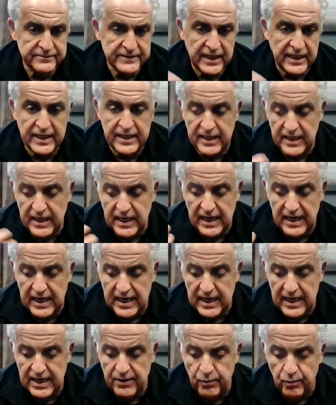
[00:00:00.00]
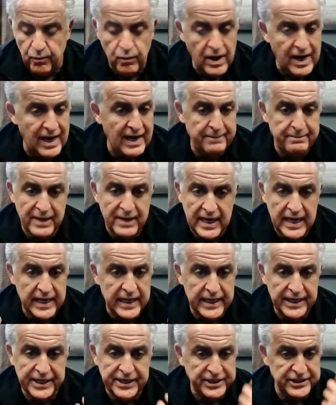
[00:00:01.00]
and why
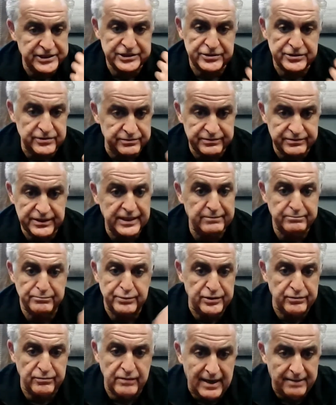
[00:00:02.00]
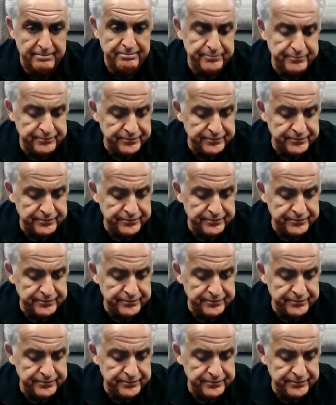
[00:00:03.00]
my initial thing blew up.